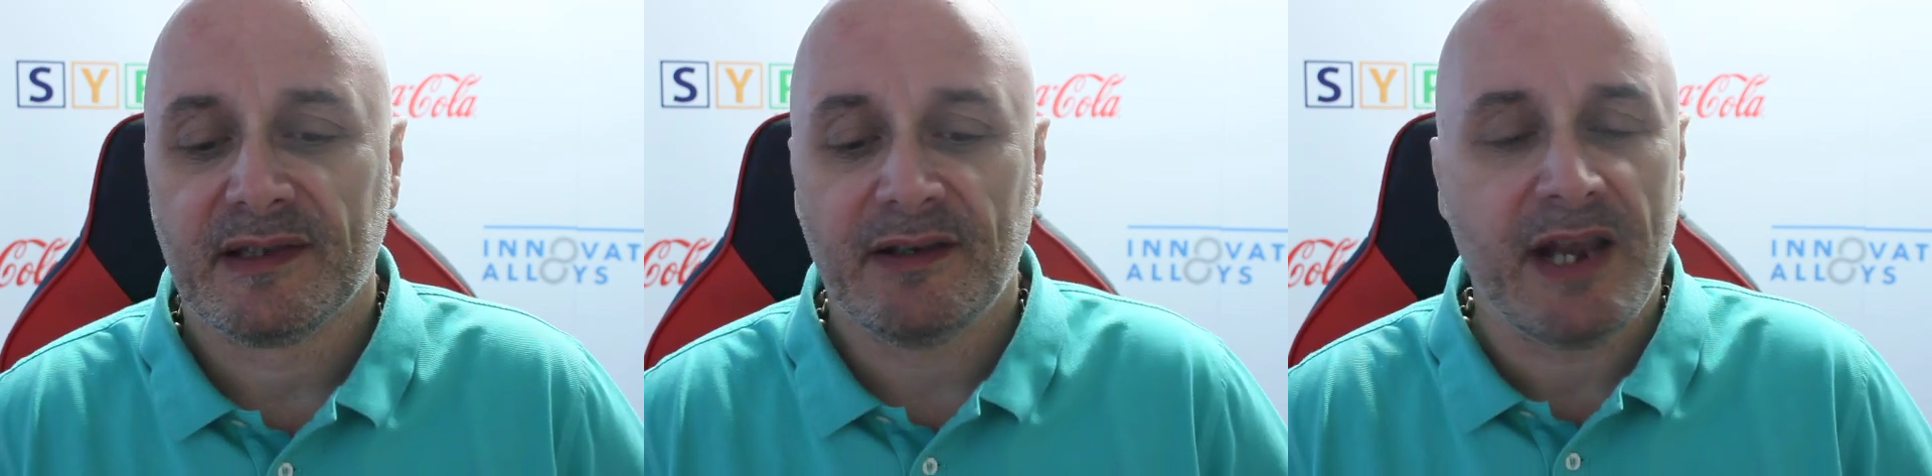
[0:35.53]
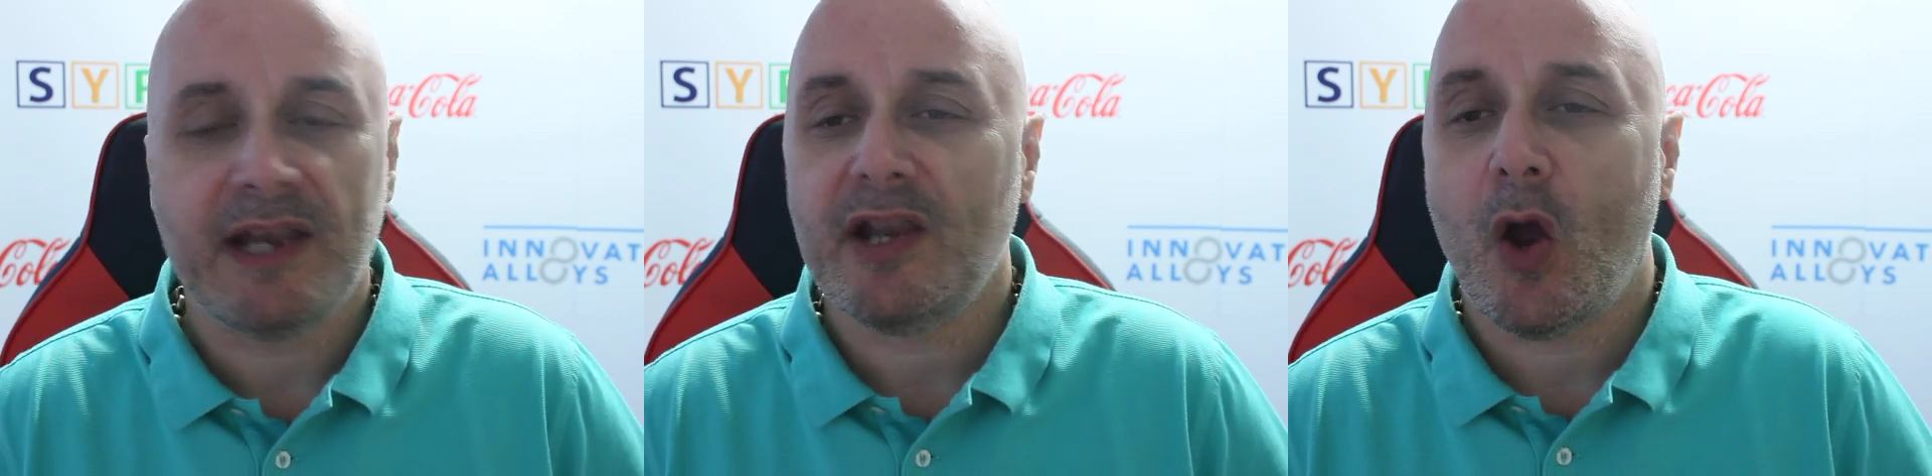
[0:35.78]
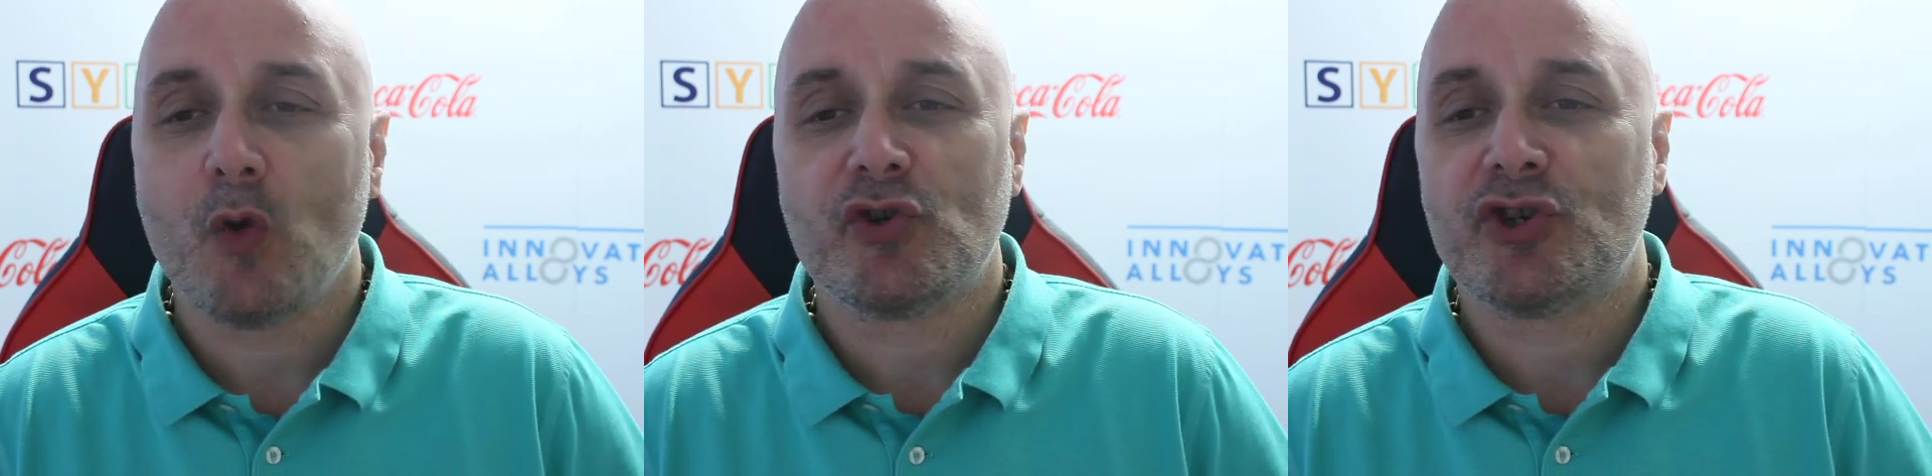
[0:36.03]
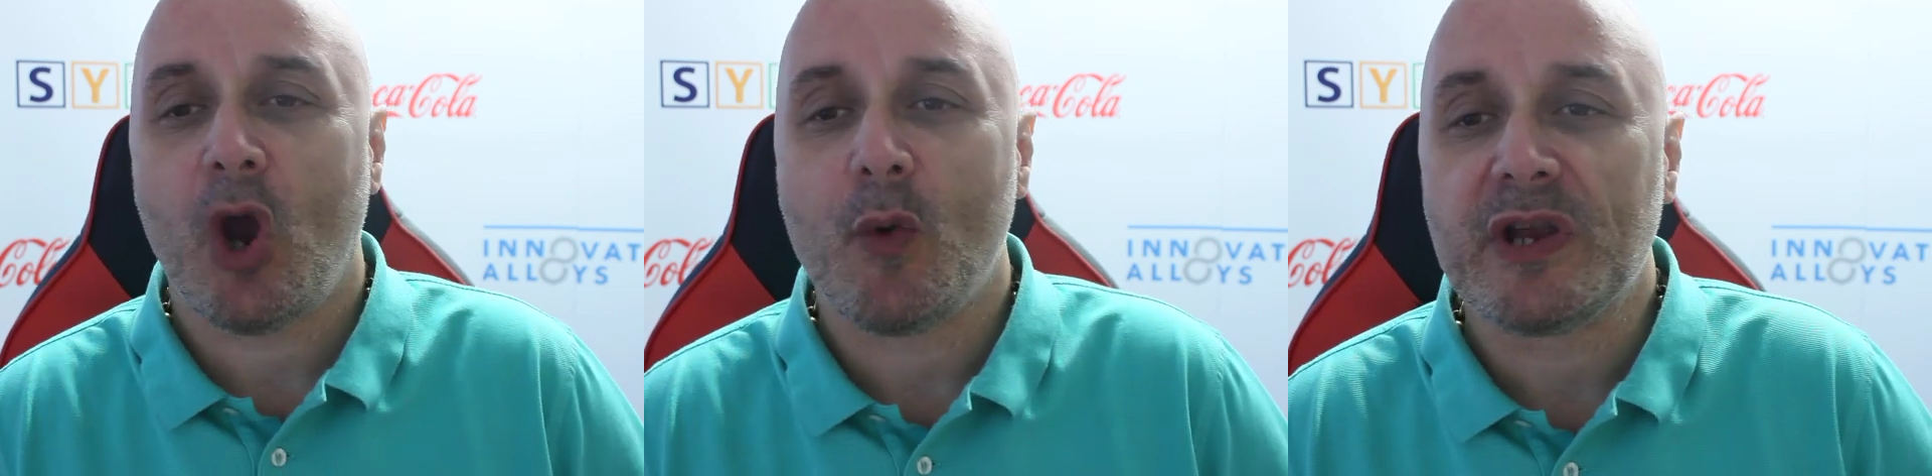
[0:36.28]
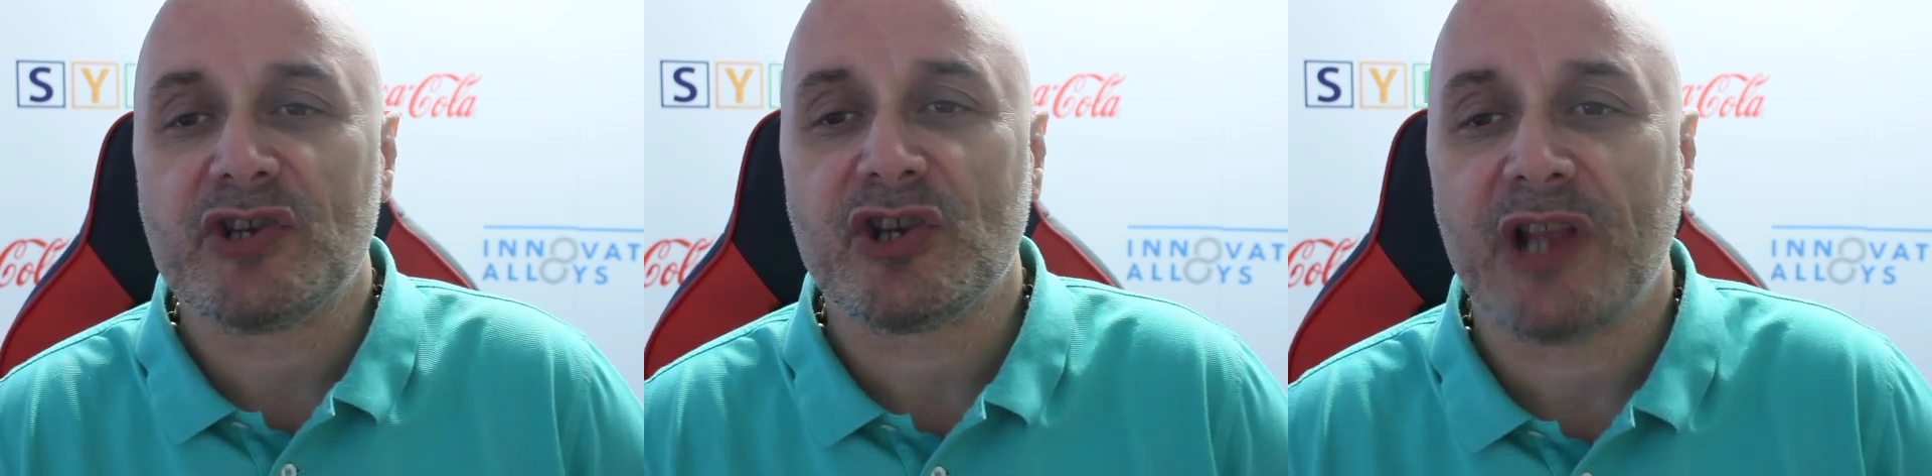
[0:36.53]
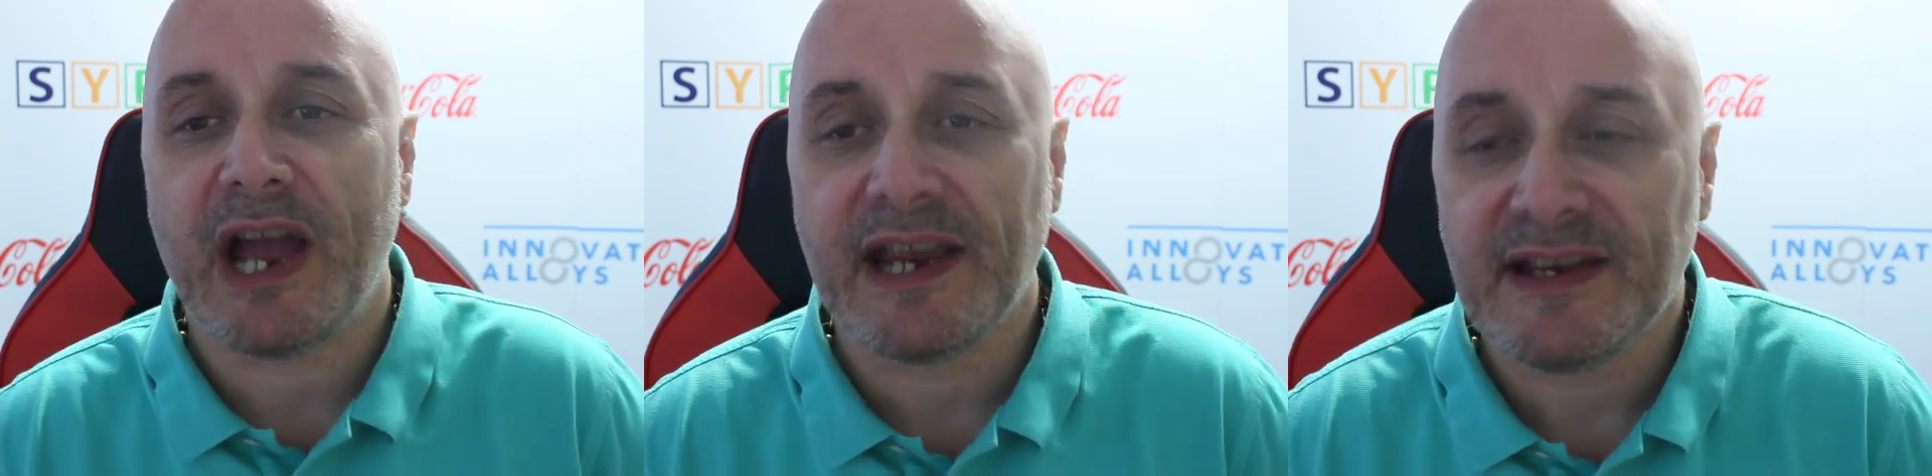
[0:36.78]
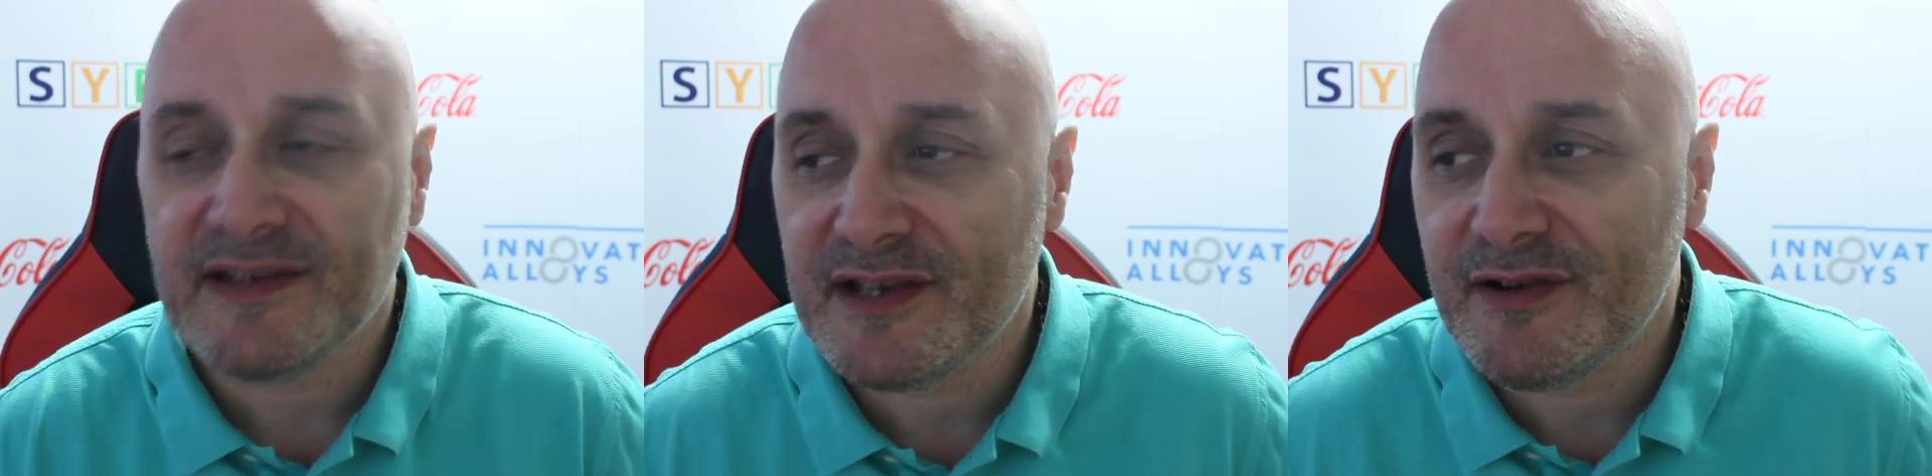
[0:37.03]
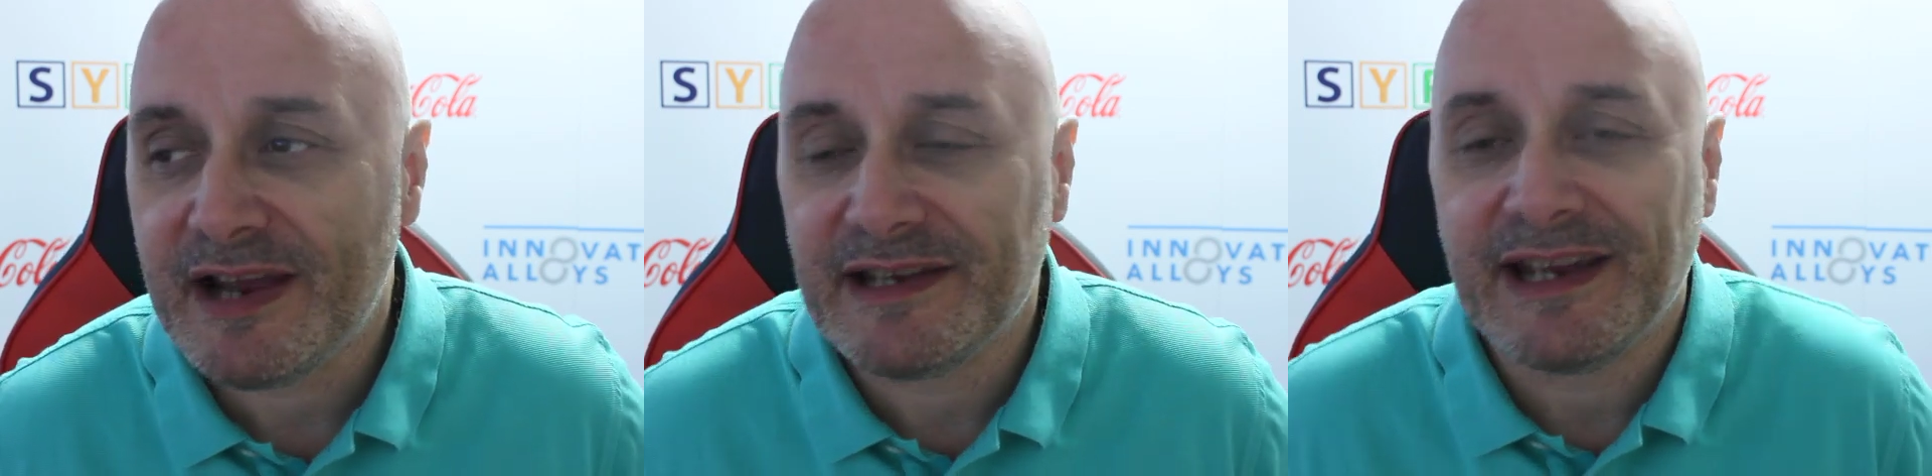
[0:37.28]
There ain't no show in July, is
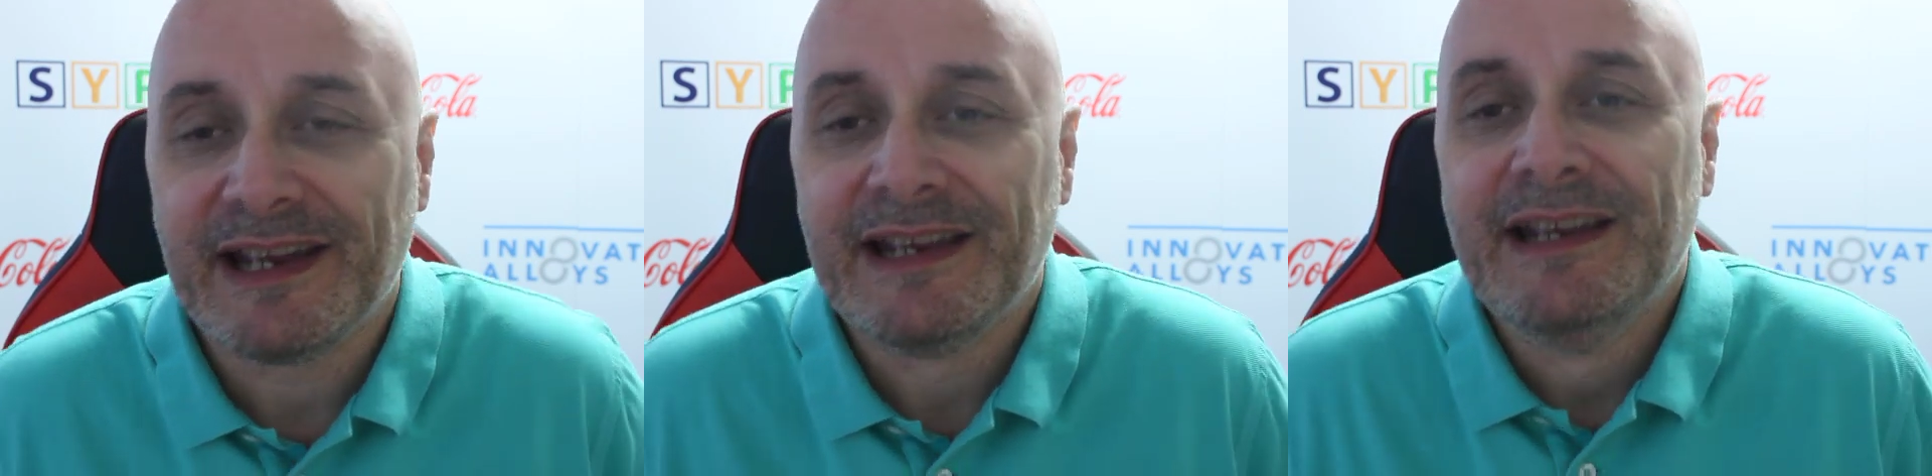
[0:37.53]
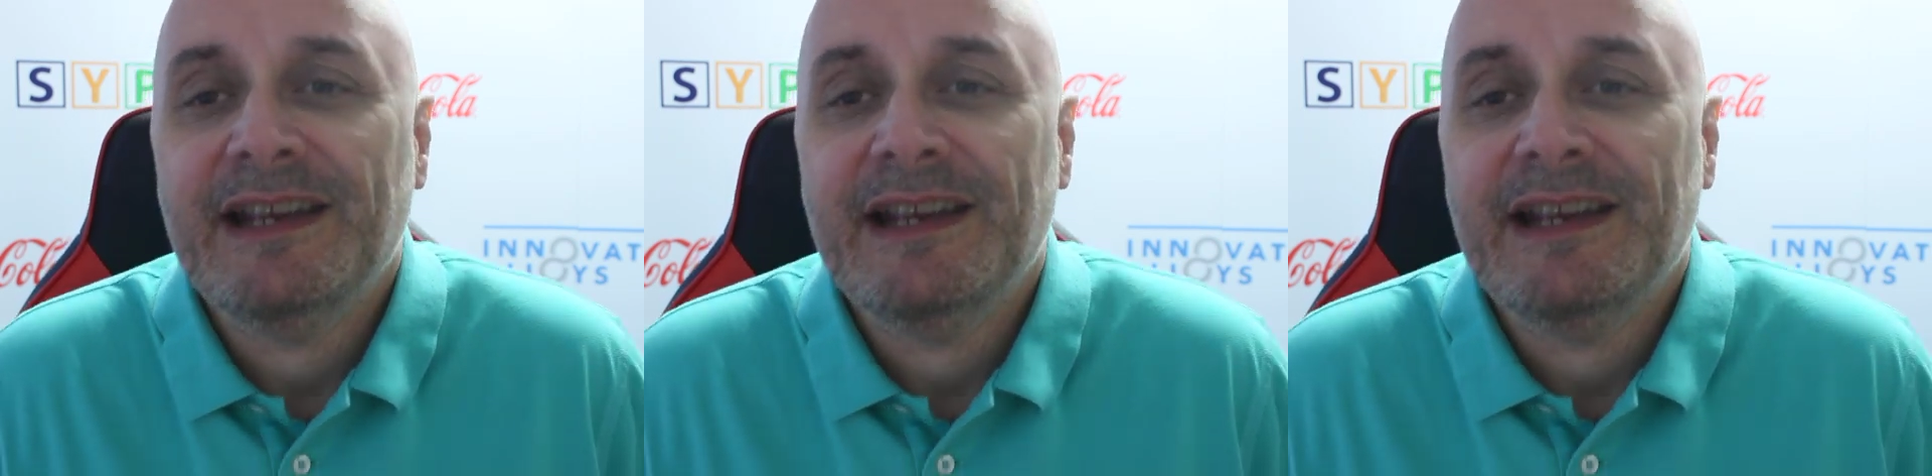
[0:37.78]
there, Eddie?